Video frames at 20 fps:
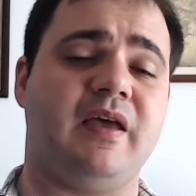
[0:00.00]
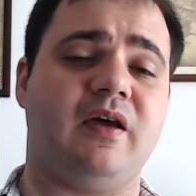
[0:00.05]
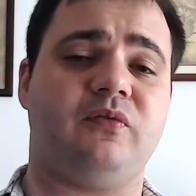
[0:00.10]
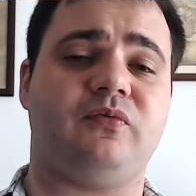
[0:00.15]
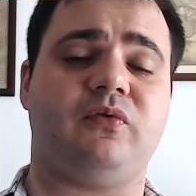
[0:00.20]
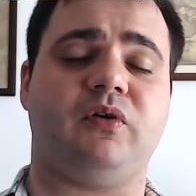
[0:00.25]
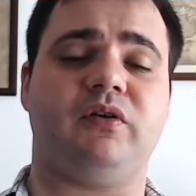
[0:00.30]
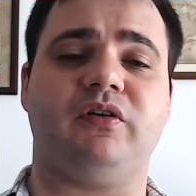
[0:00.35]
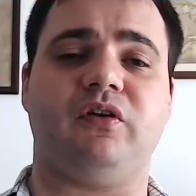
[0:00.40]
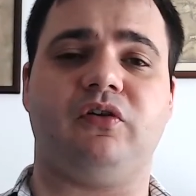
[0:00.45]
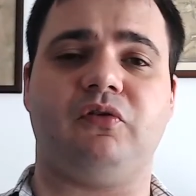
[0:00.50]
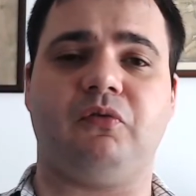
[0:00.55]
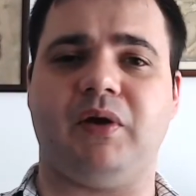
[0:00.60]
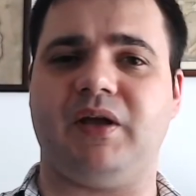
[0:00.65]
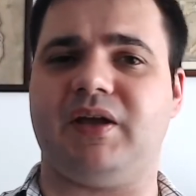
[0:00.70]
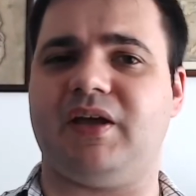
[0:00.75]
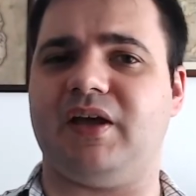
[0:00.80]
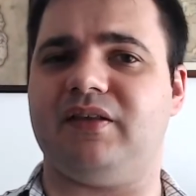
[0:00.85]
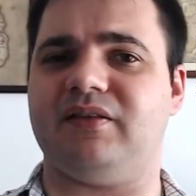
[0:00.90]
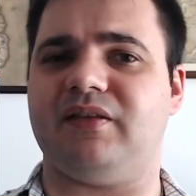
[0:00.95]
for your
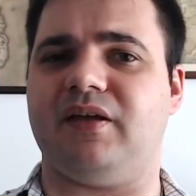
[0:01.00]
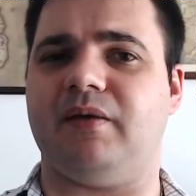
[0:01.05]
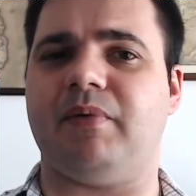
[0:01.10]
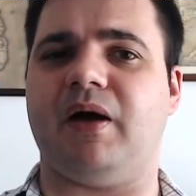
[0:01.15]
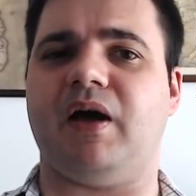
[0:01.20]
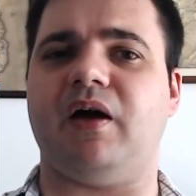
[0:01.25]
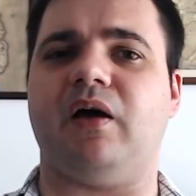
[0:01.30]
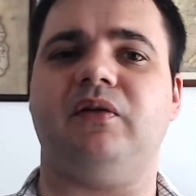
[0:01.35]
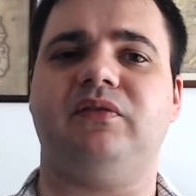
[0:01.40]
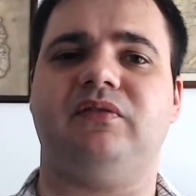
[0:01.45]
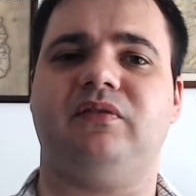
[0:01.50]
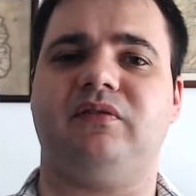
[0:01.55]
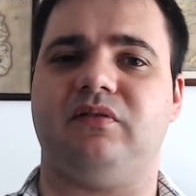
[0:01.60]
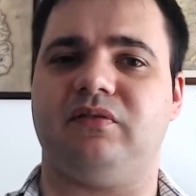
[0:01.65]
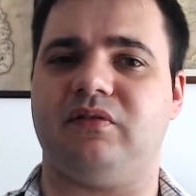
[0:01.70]
weekend about